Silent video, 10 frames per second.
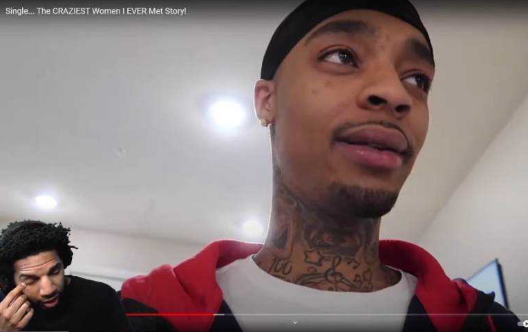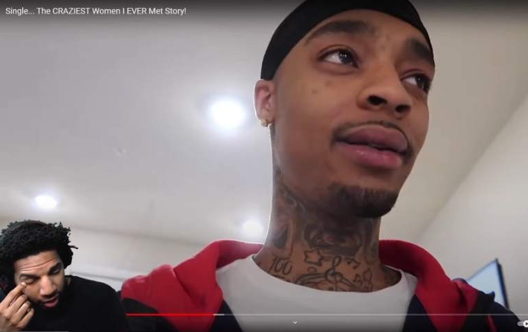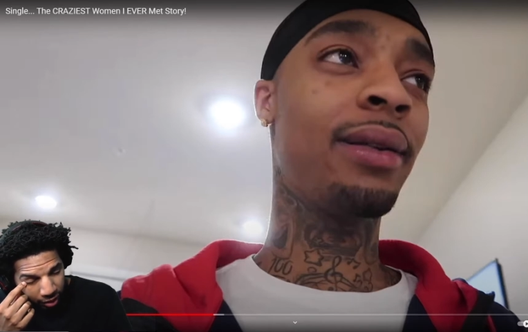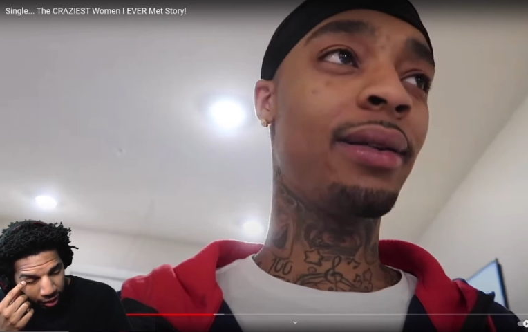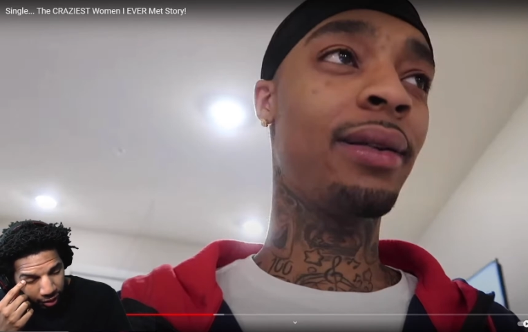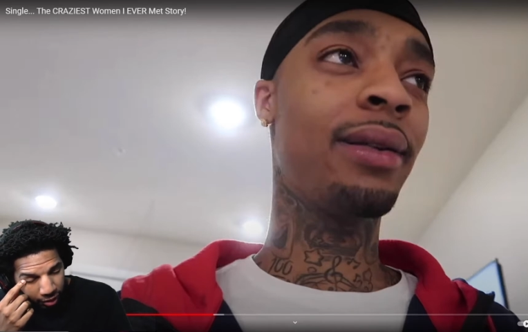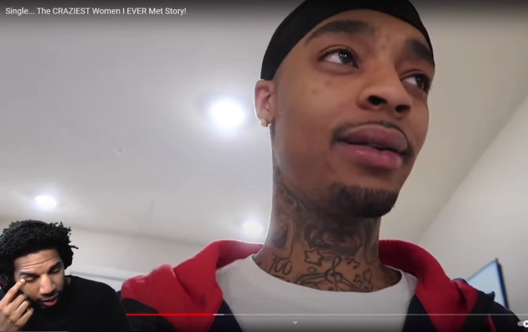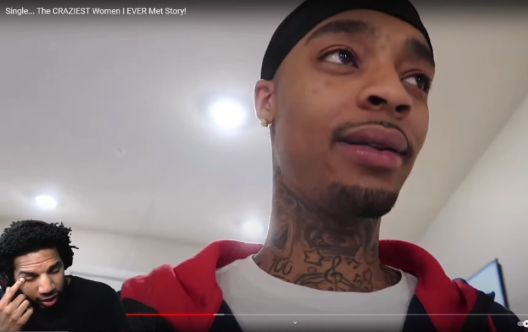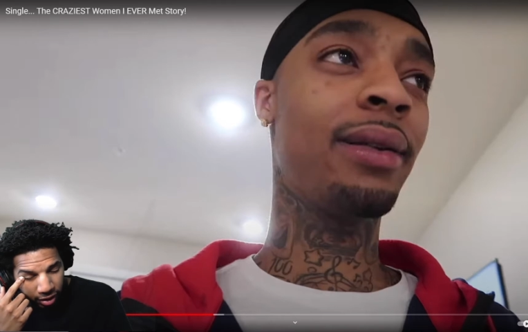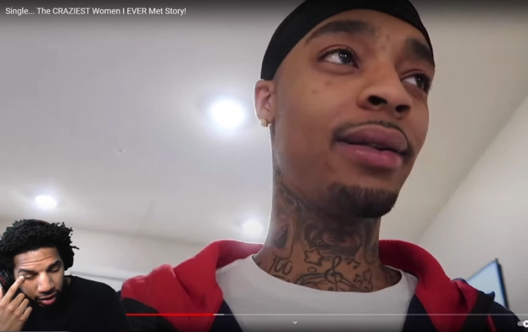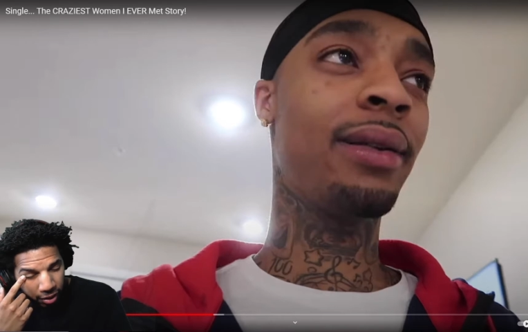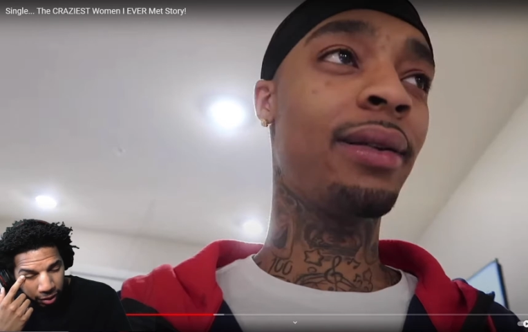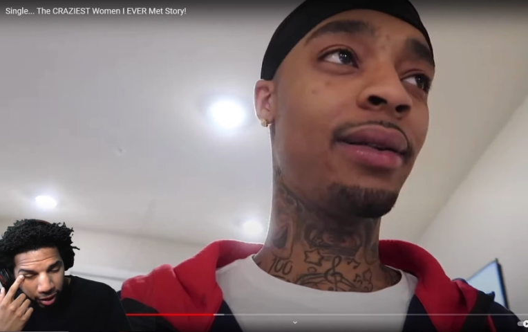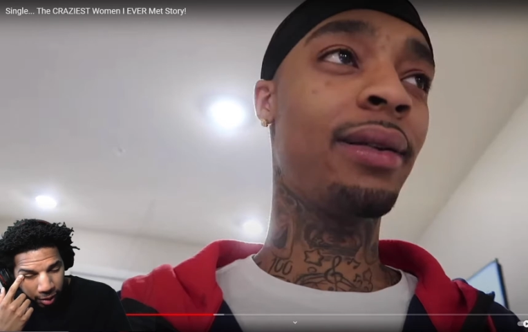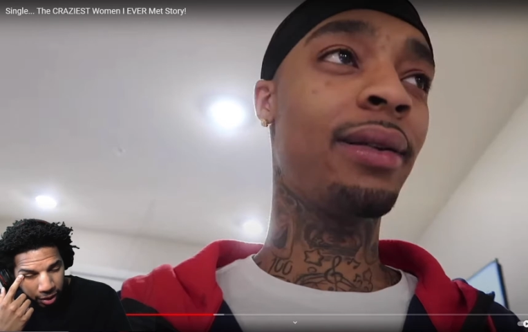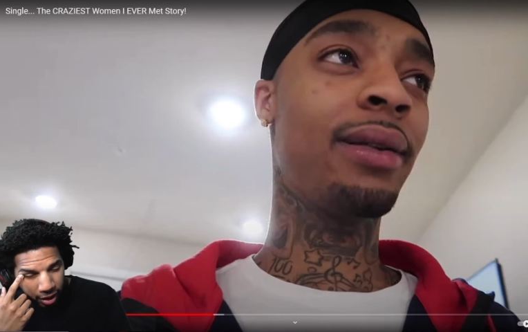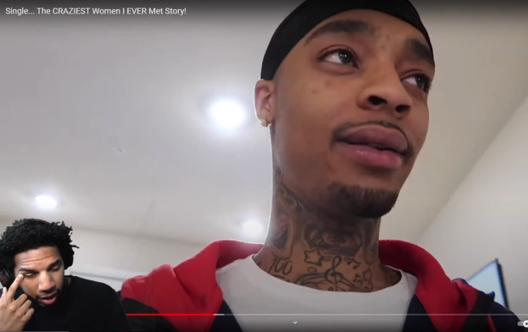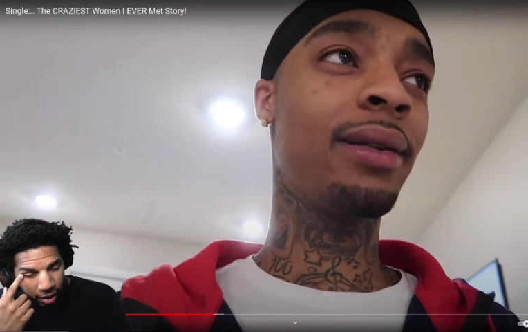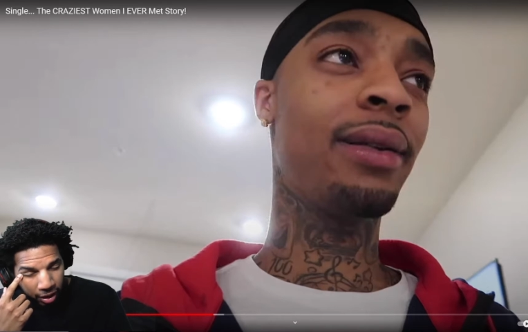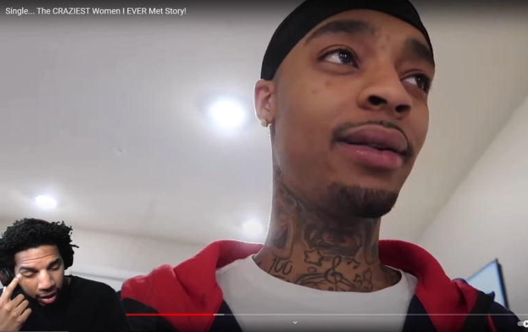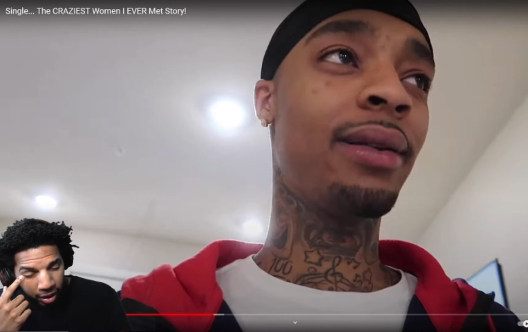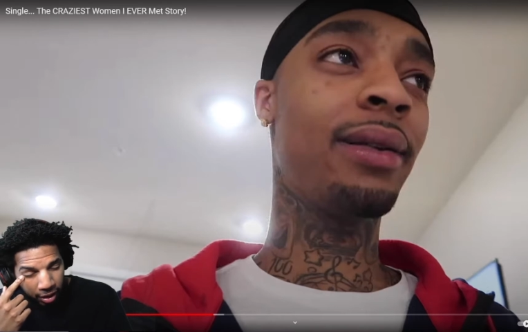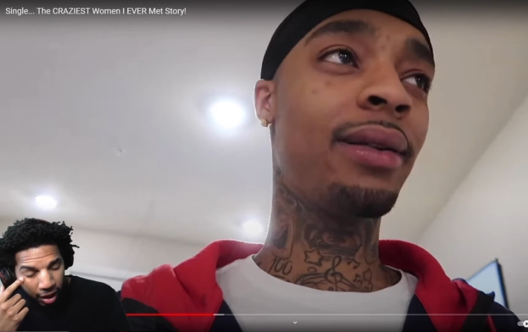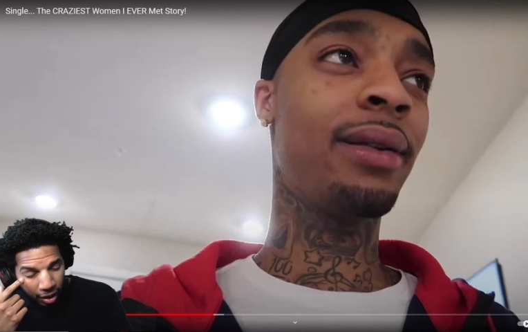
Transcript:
Speaker 1: Tell you can just tell them and say, "I